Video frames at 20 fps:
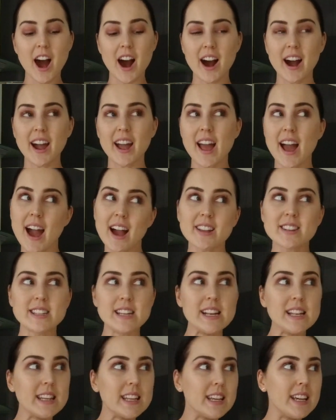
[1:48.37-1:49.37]
I
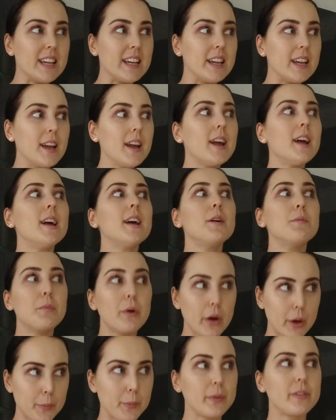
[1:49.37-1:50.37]
accidentally
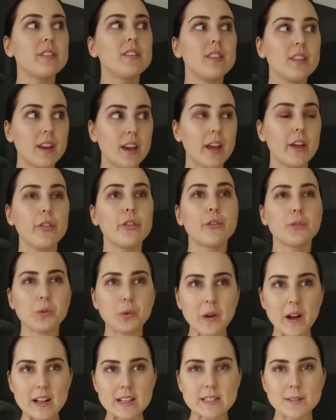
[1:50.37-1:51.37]
purposely threw
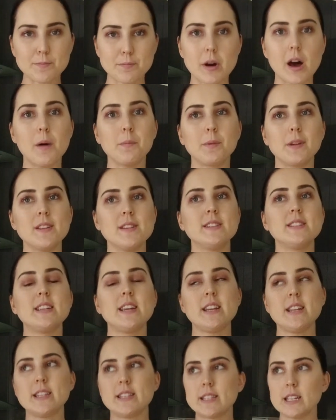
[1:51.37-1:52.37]
out some pumpkin
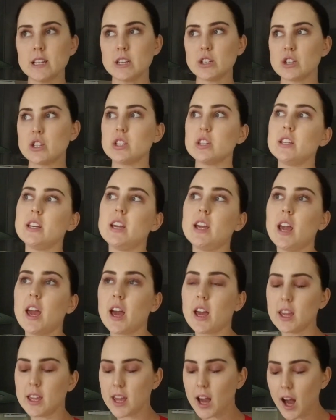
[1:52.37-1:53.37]
seeds into the
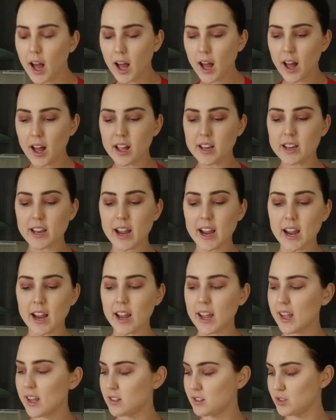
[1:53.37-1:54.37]
yard
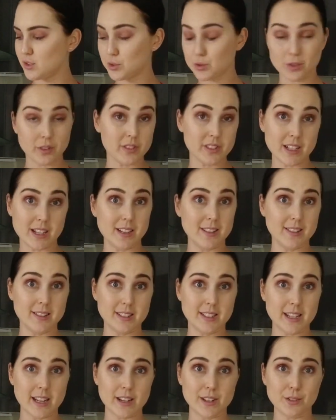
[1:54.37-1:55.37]
and all of a sudden
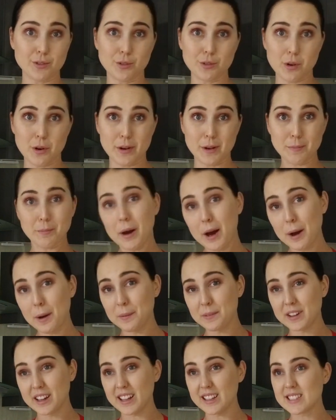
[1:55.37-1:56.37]
started growing
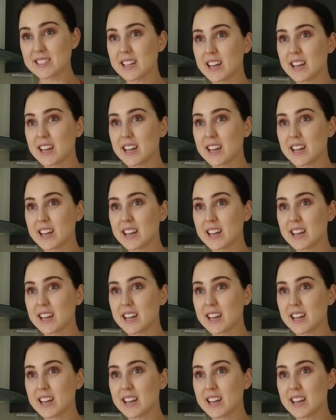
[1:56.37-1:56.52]
pumpkins.